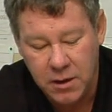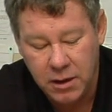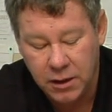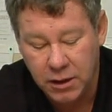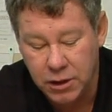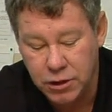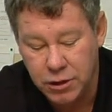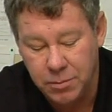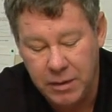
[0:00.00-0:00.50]

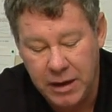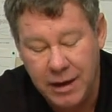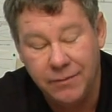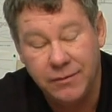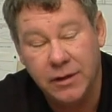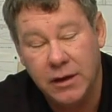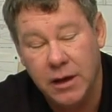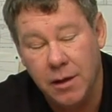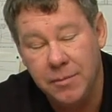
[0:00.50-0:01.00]
because you may have
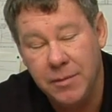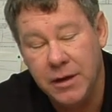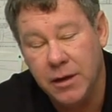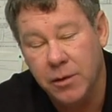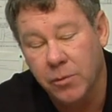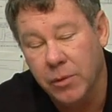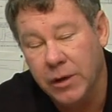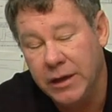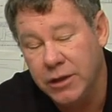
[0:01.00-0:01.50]
to come in
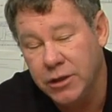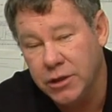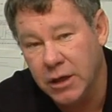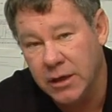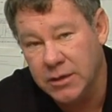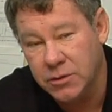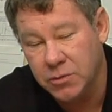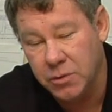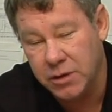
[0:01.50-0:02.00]
and
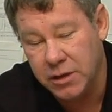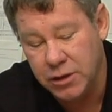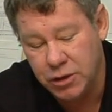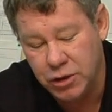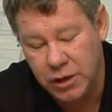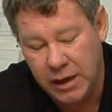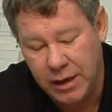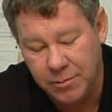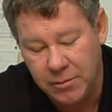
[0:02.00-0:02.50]
readjust with the
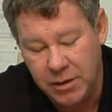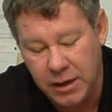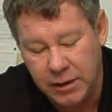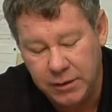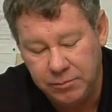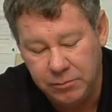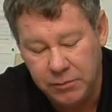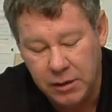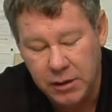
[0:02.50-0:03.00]
jam
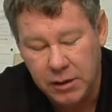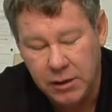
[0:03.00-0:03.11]
nut.